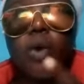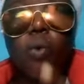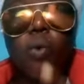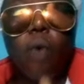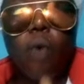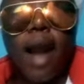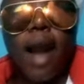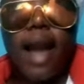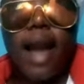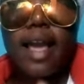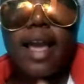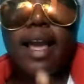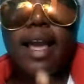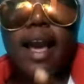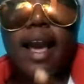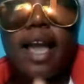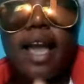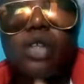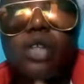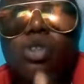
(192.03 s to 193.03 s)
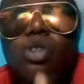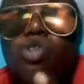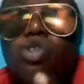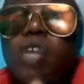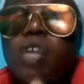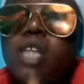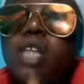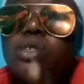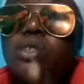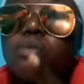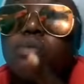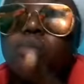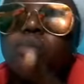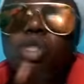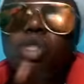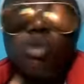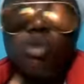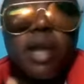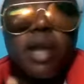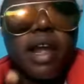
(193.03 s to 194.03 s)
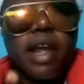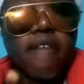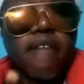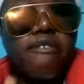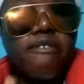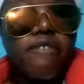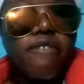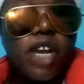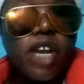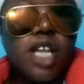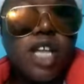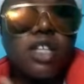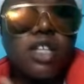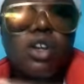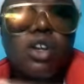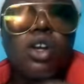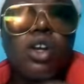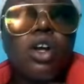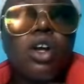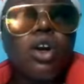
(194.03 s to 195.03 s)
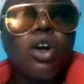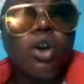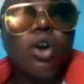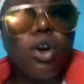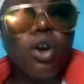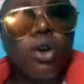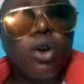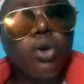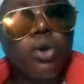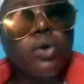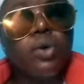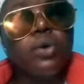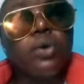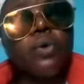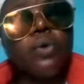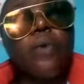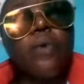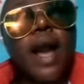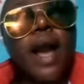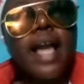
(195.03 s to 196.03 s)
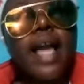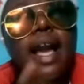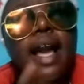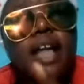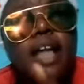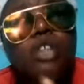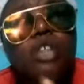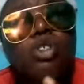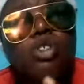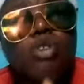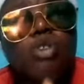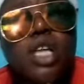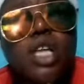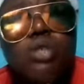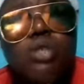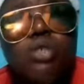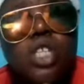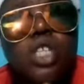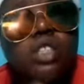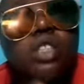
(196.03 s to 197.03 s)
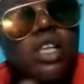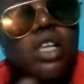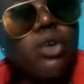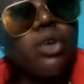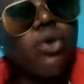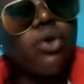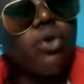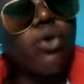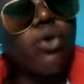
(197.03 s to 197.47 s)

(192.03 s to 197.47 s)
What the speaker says: Why are you trying to betray a friend? Oh, why are you trying to shatter your